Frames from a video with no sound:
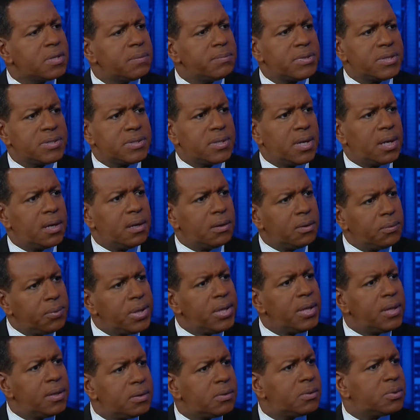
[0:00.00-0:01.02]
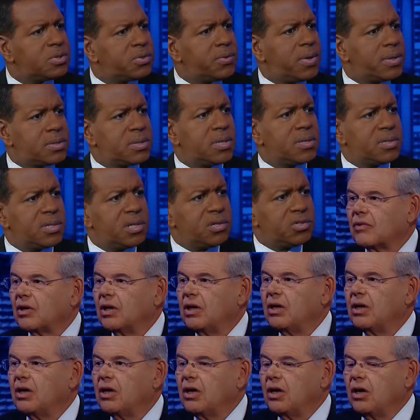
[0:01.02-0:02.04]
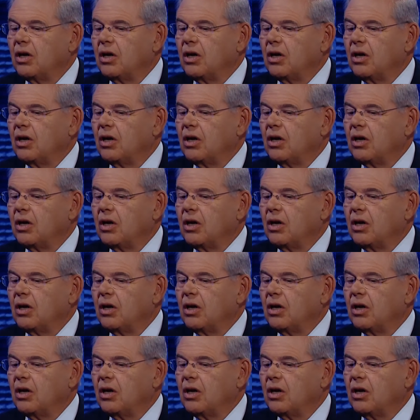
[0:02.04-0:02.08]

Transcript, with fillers: them to say, we need to address this issue now?